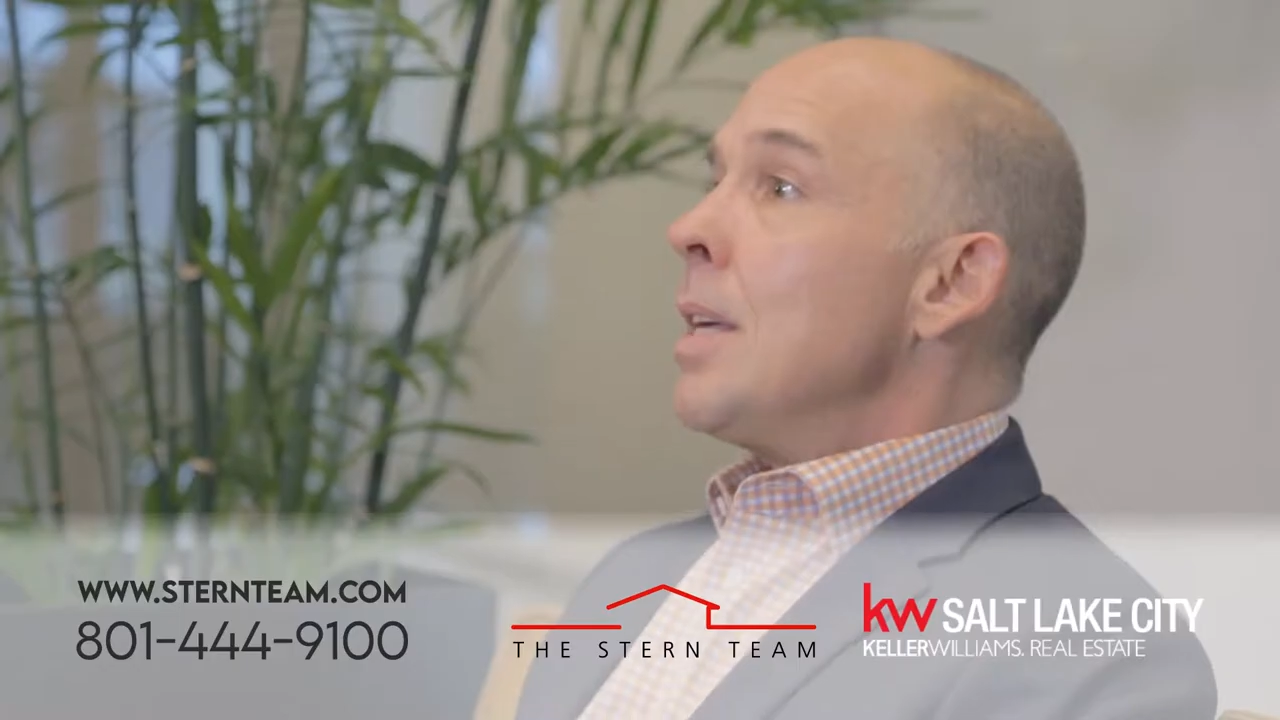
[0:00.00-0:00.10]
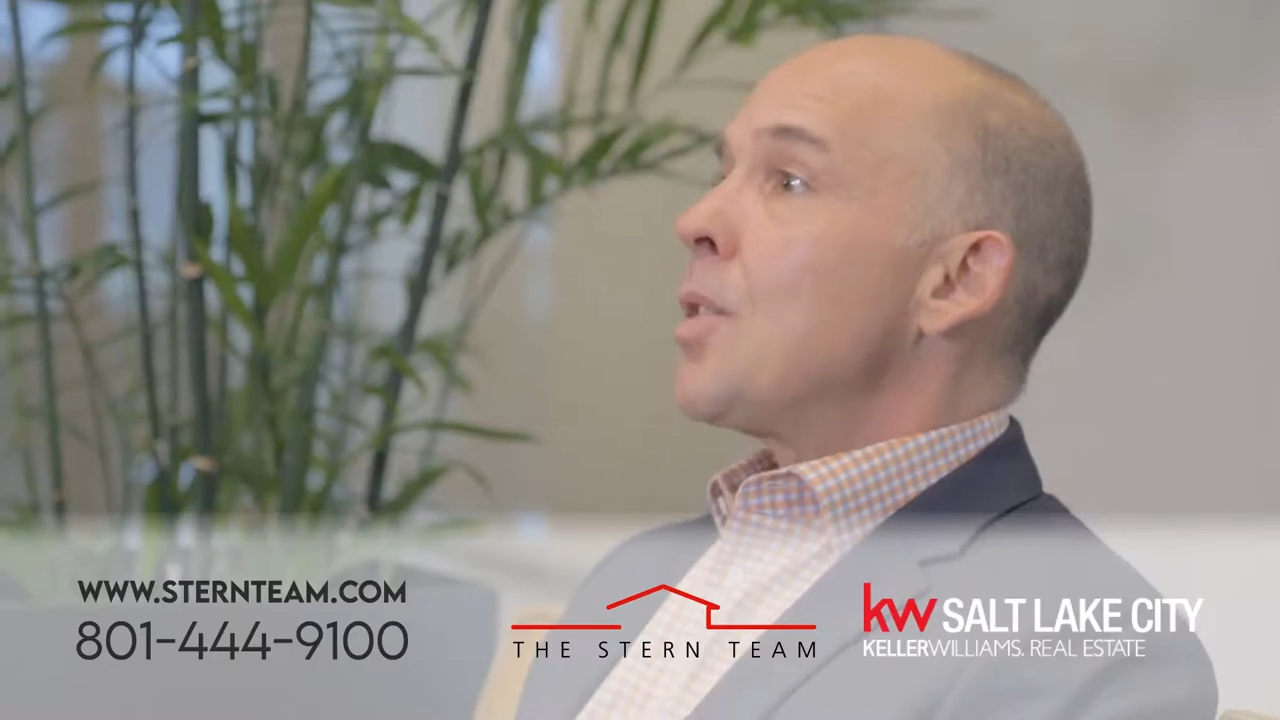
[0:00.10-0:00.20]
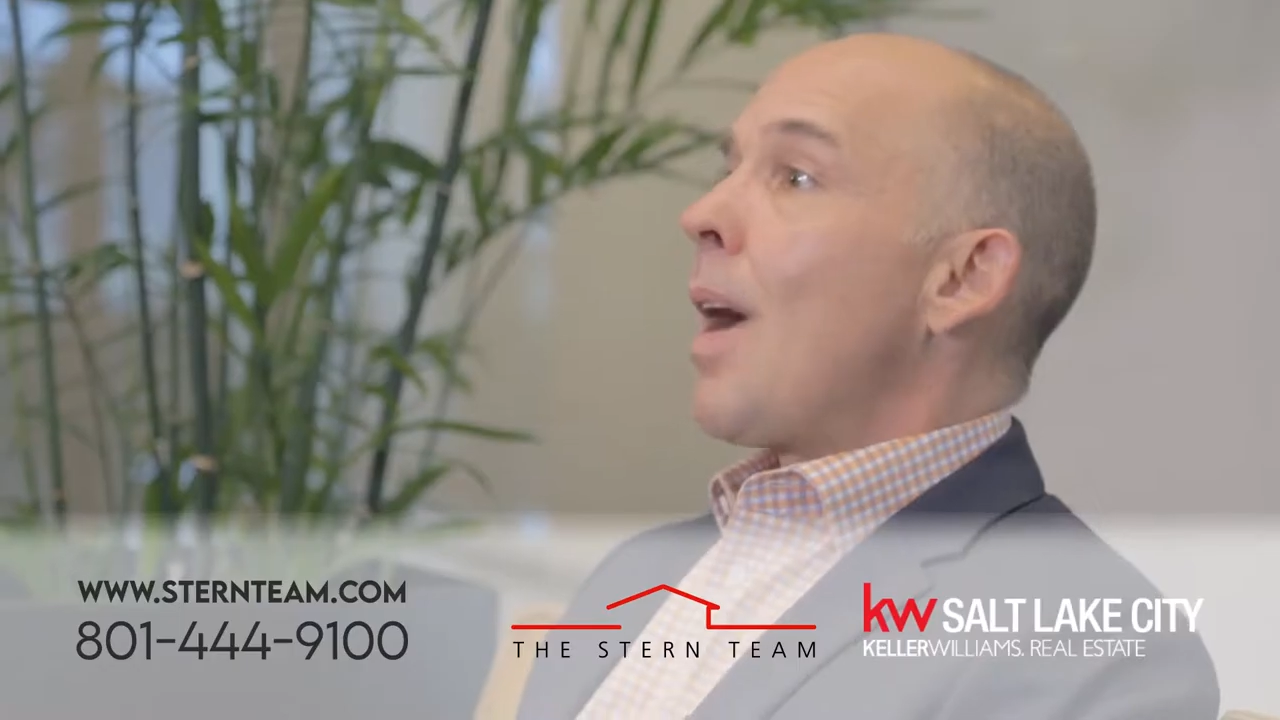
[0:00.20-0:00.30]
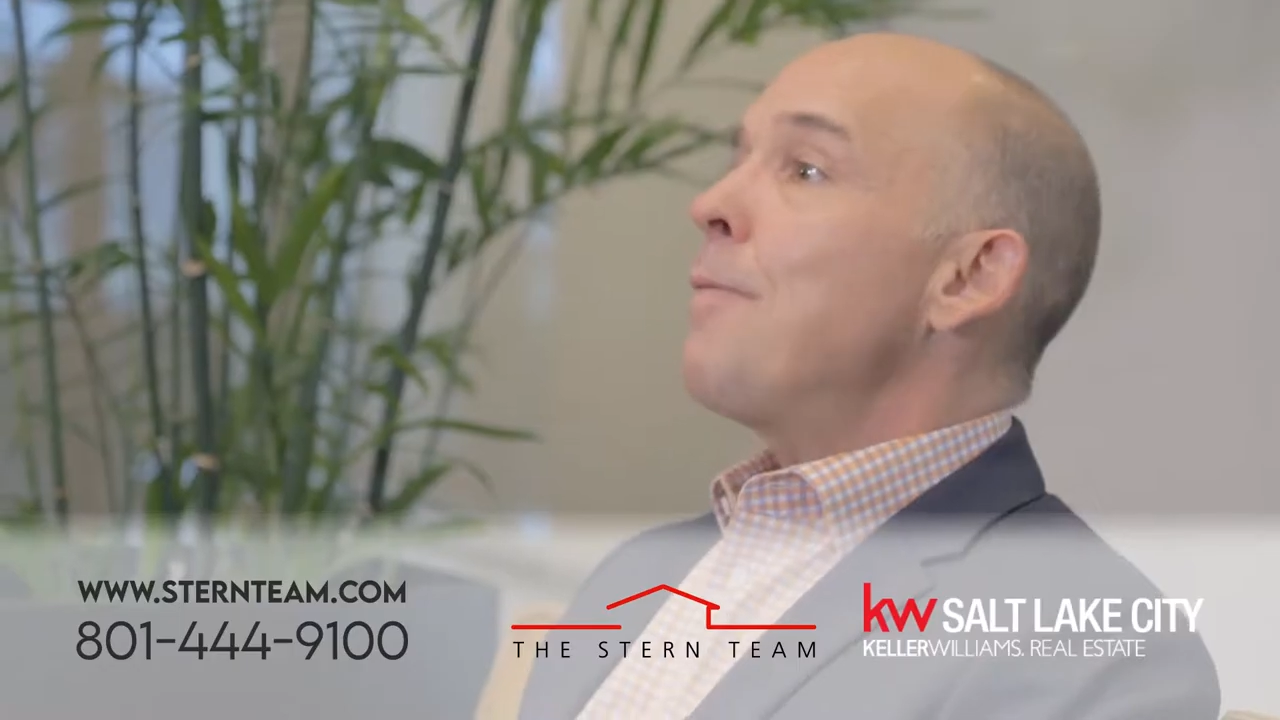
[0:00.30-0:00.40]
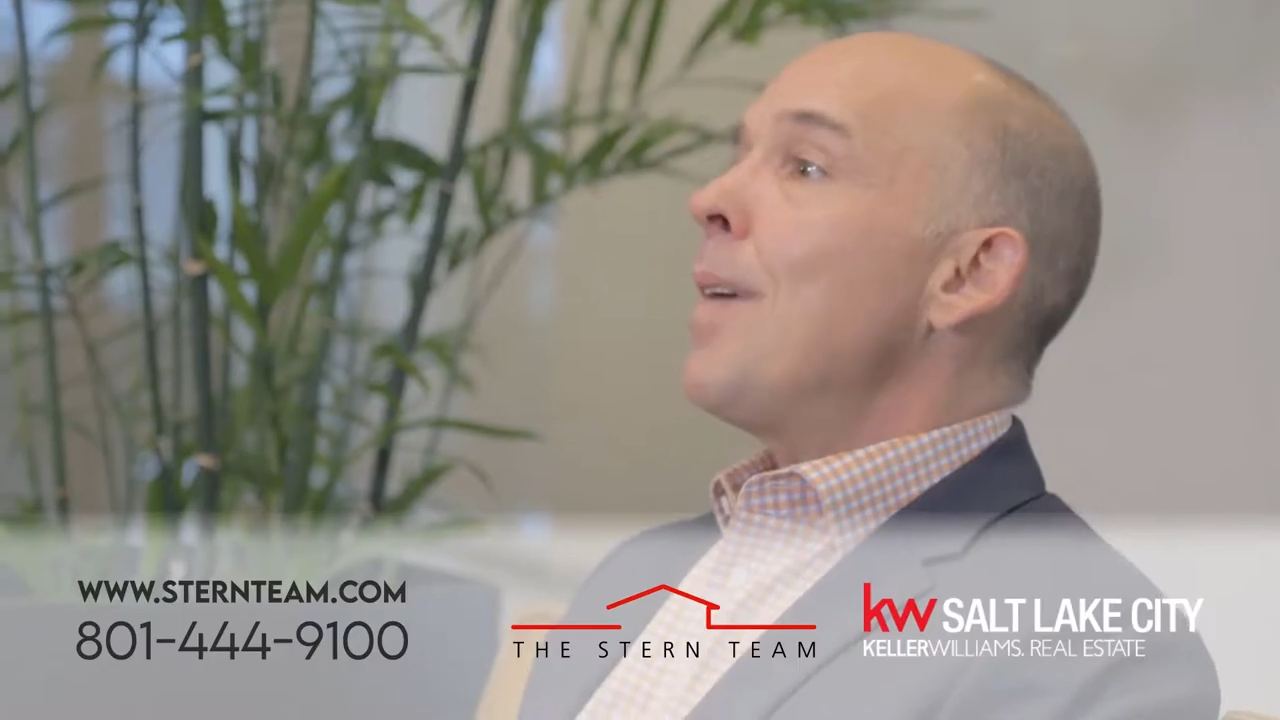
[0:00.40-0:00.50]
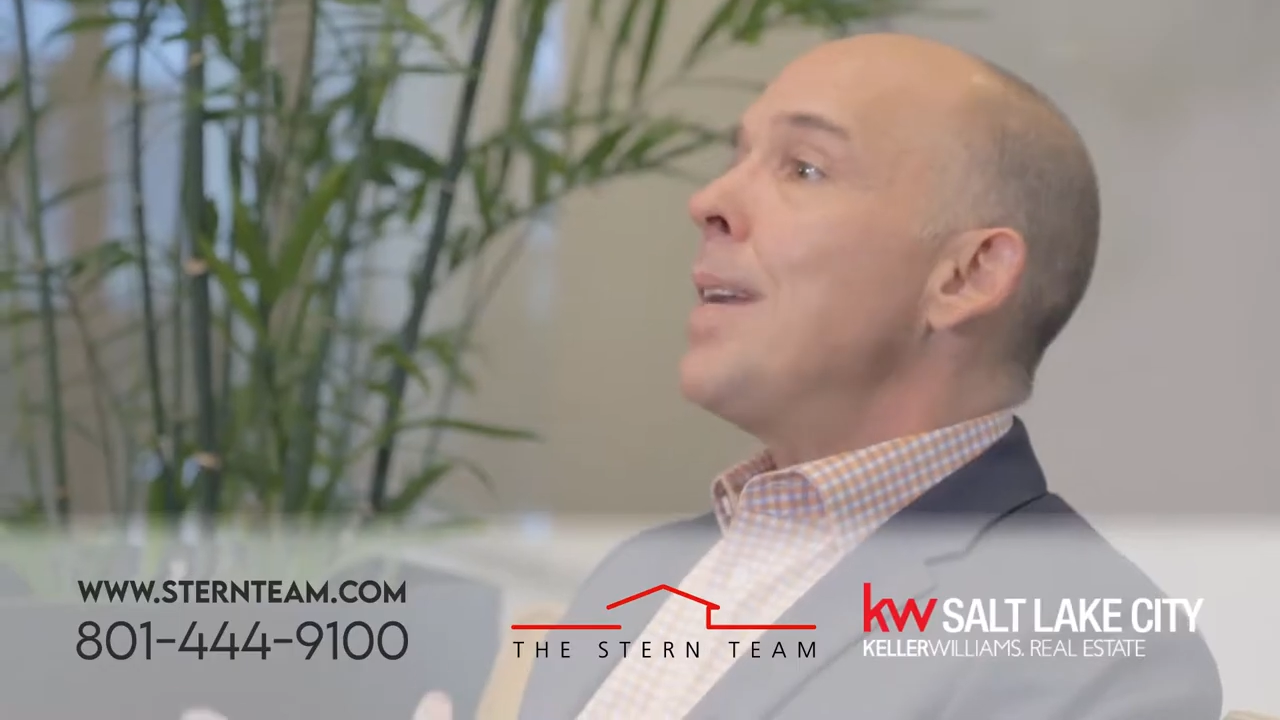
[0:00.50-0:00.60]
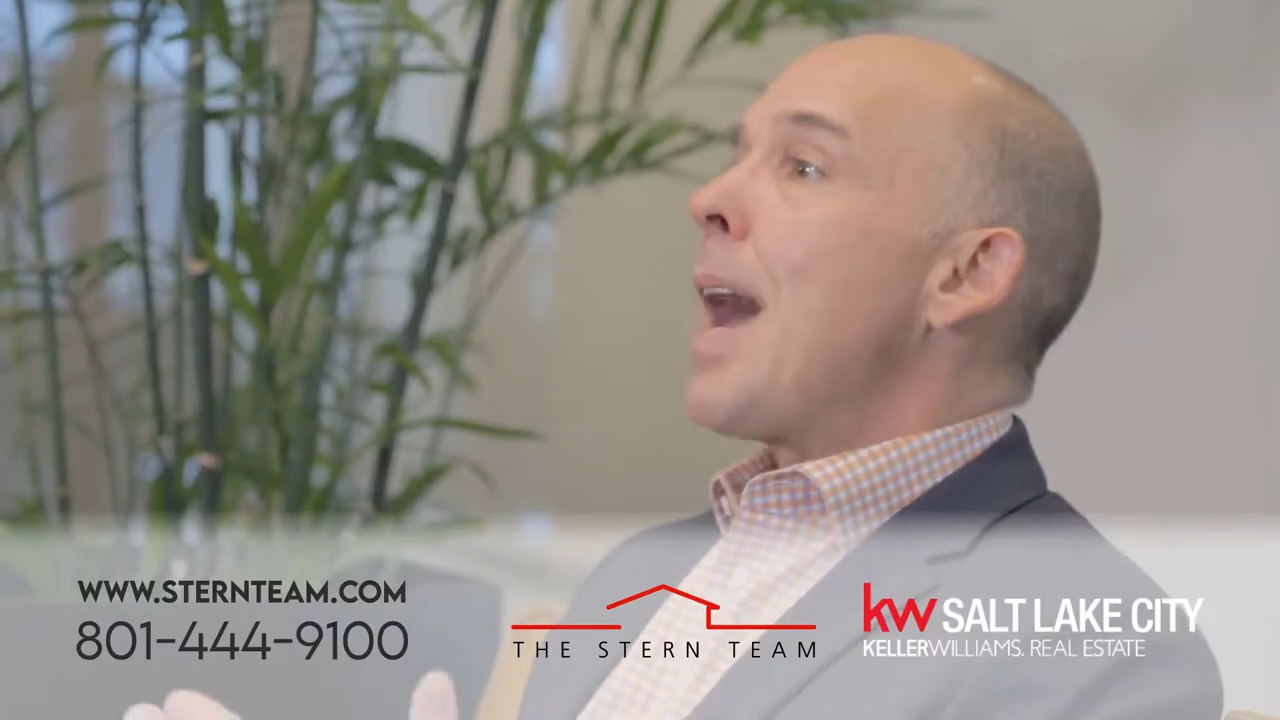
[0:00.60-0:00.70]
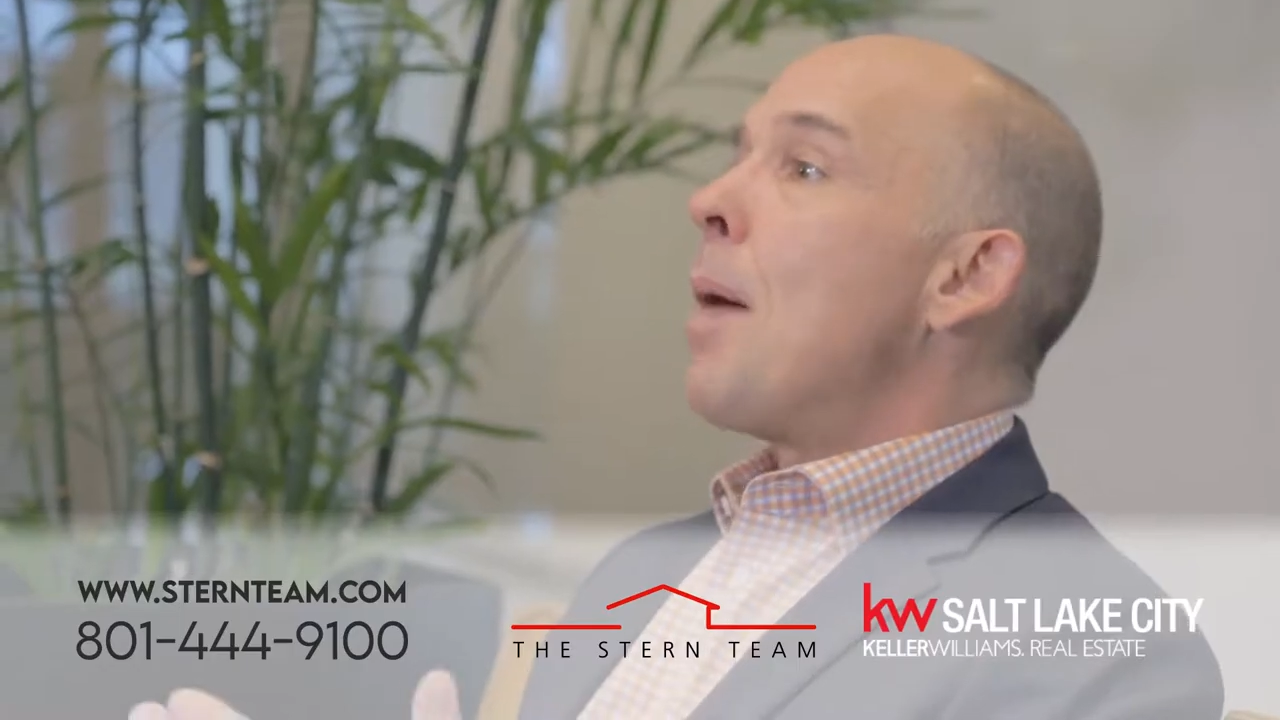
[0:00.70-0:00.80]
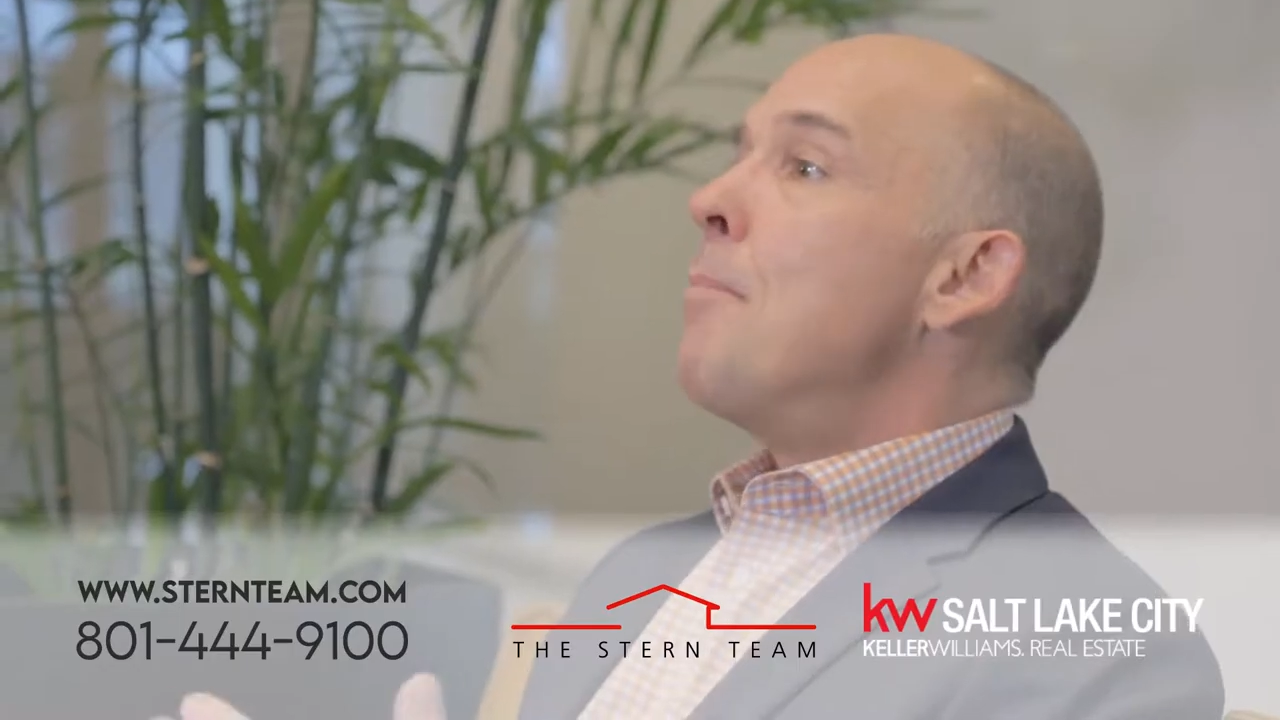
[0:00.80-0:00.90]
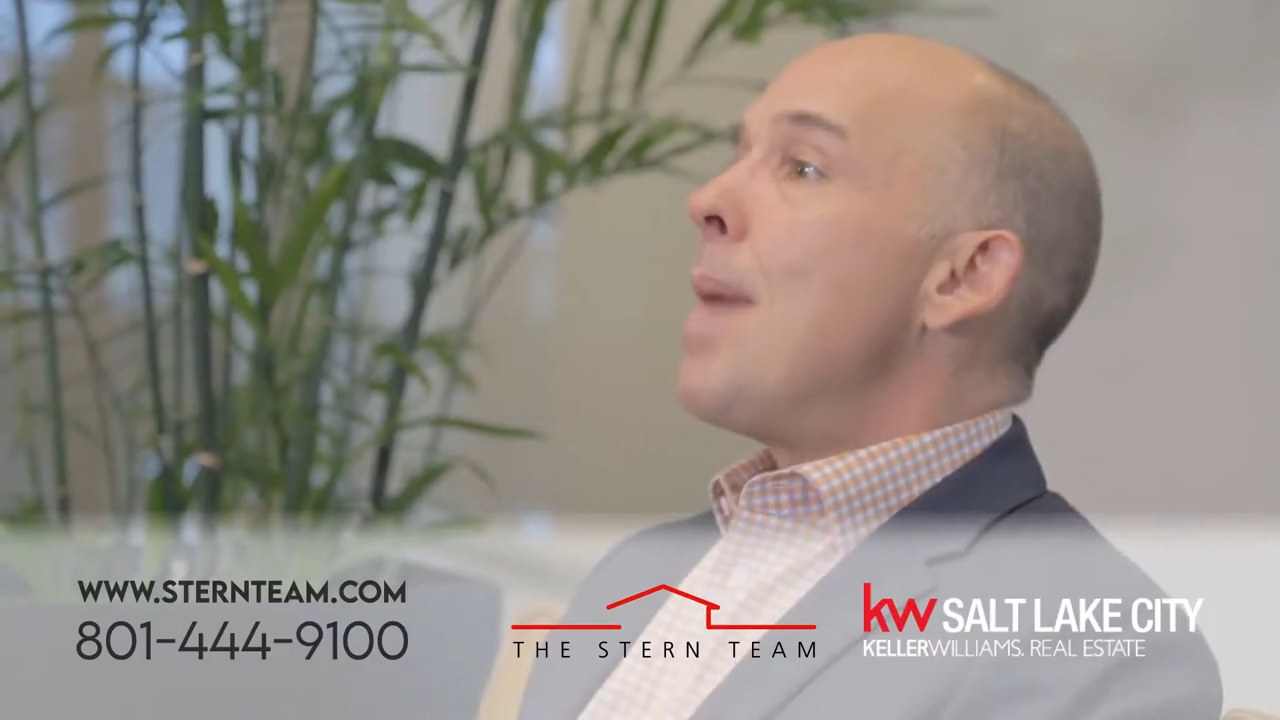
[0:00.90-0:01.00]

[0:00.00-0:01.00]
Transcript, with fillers: So I find out